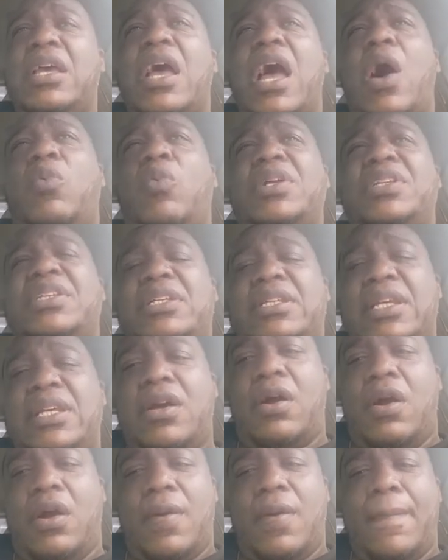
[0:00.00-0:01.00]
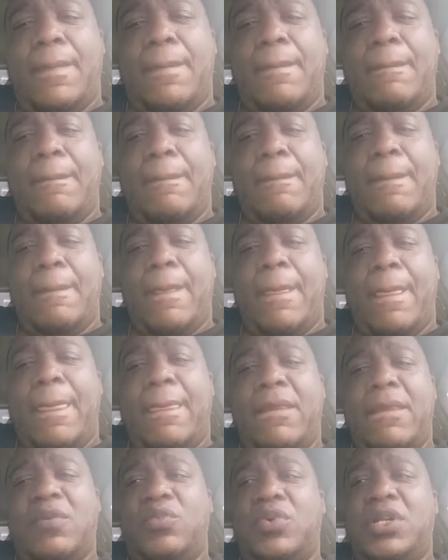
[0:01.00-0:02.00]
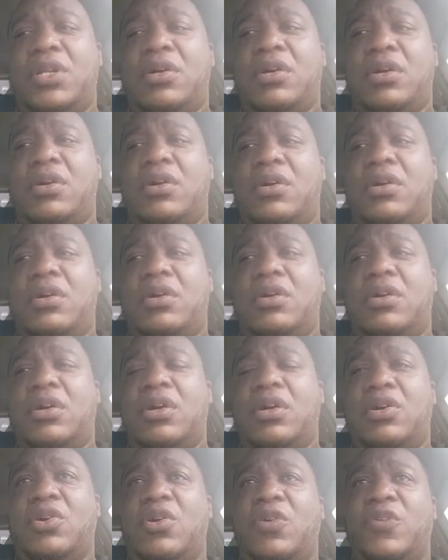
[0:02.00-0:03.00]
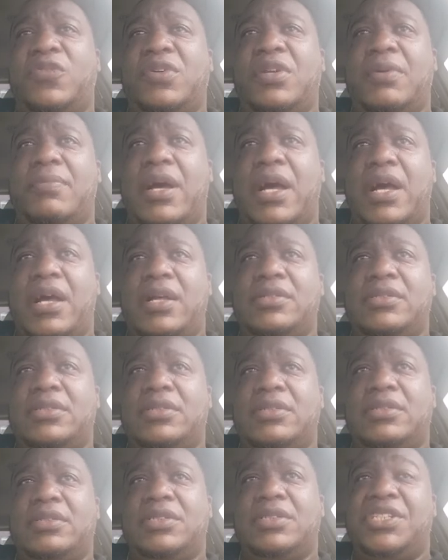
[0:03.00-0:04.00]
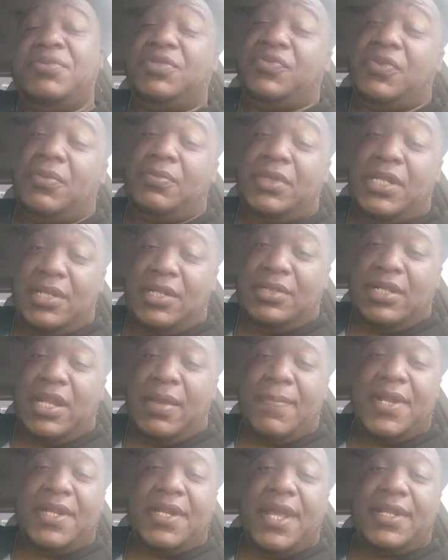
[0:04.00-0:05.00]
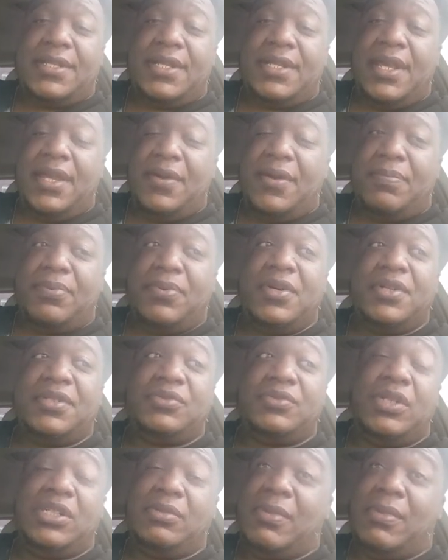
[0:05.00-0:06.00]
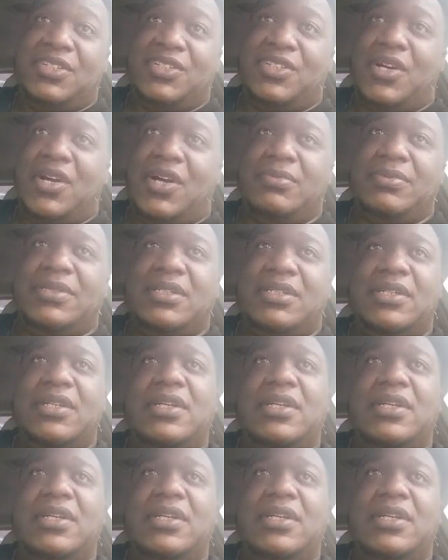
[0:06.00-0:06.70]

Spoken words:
went to DR with a girlfriend of mine. She was from London. I met her at the airport. It was one of my jobs.